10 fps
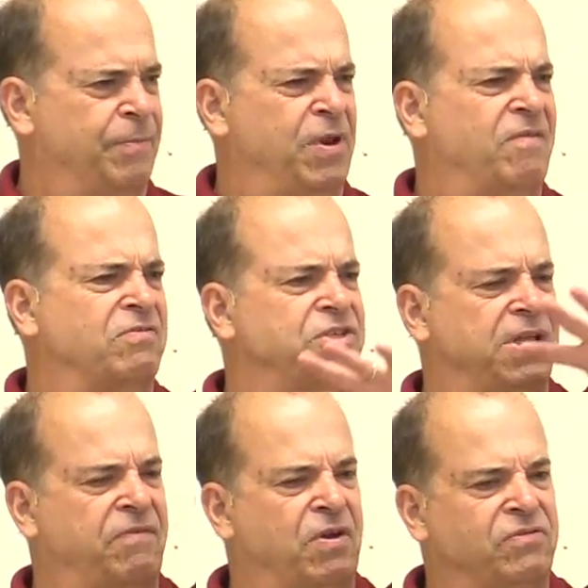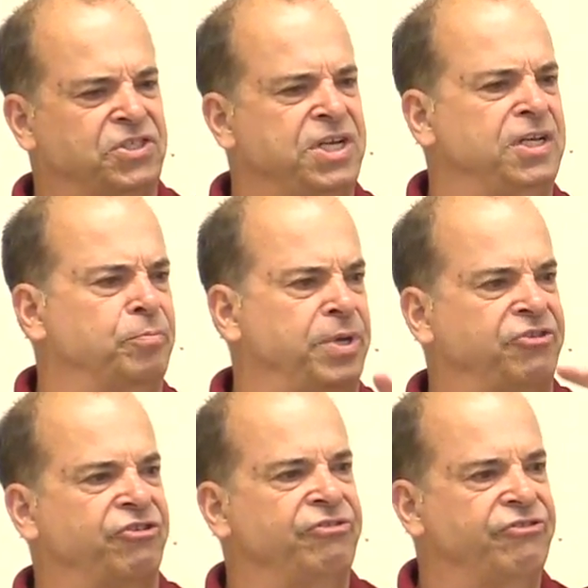I mean, have you, ever, have you ever, seen
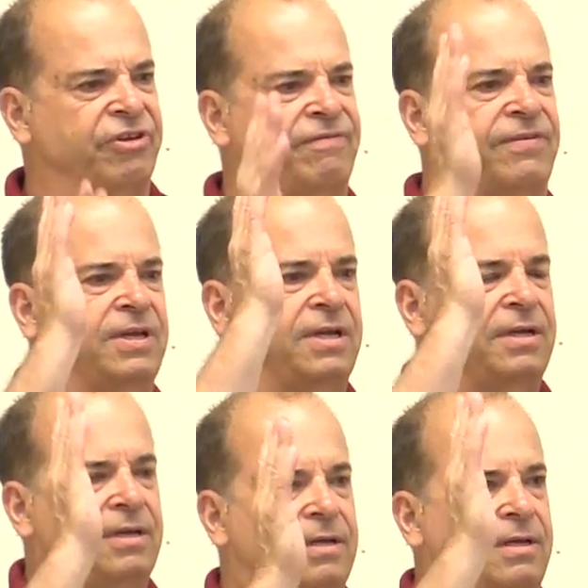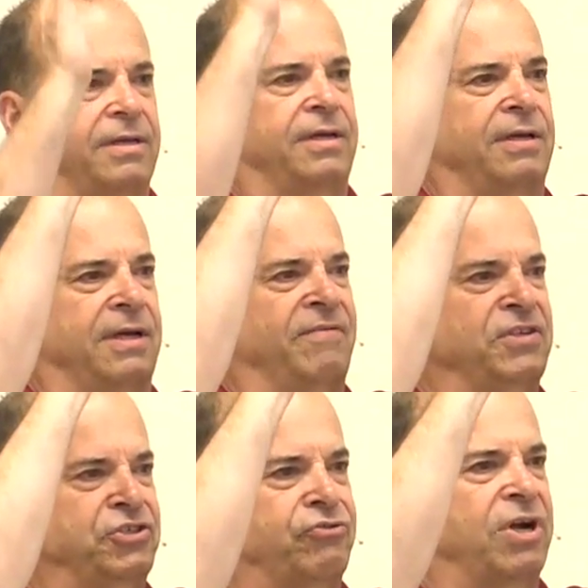depictions of, of
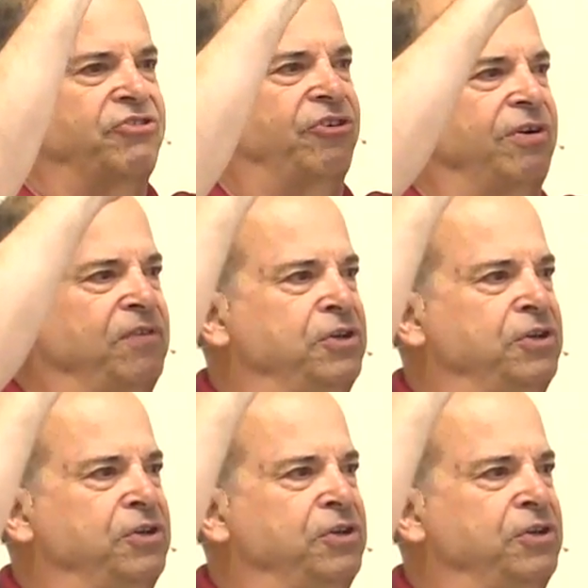a structure of the